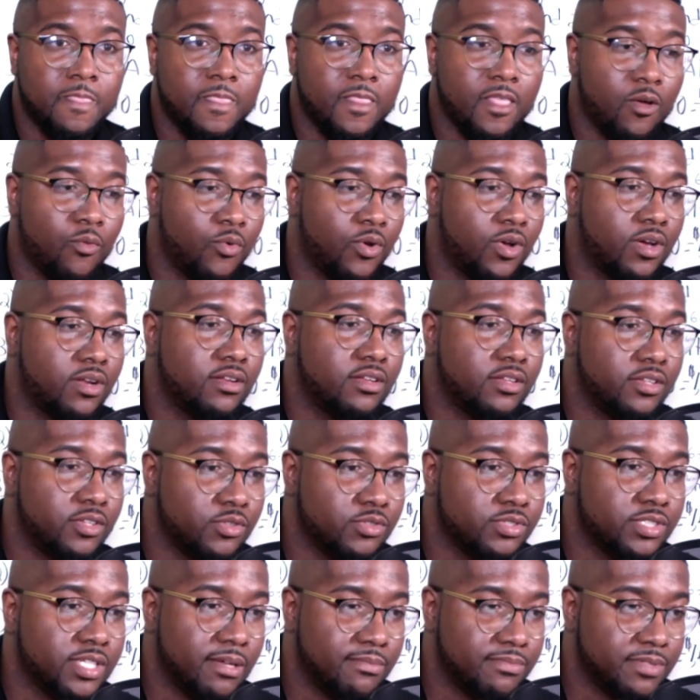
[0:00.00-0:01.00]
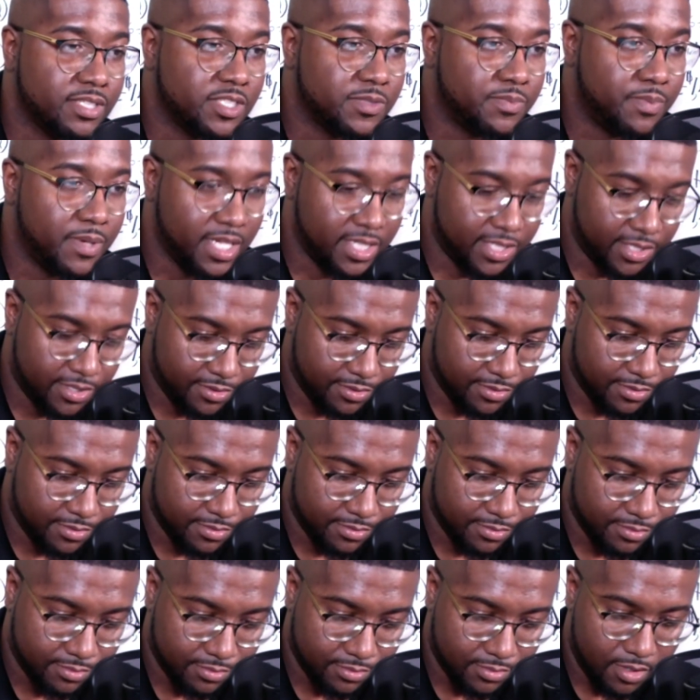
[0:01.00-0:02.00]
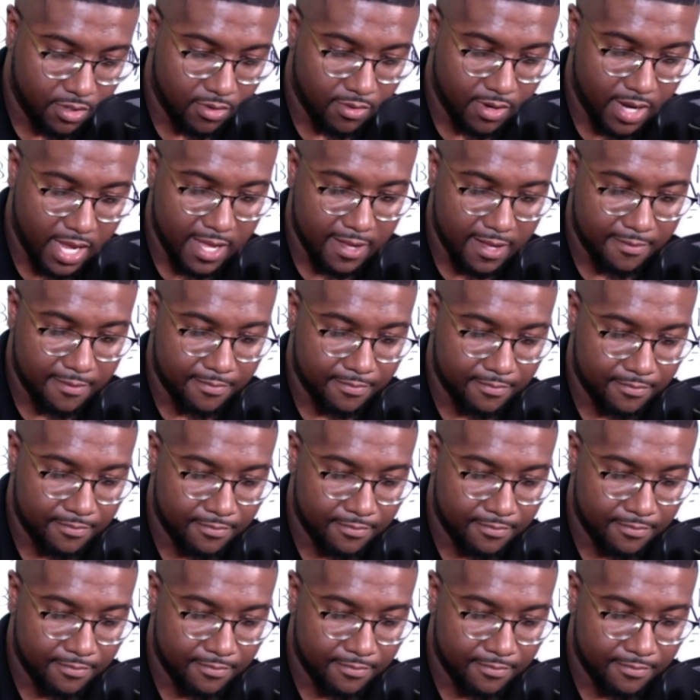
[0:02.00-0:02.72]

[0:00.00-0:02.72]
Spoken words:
and we're going to do something special. Okay?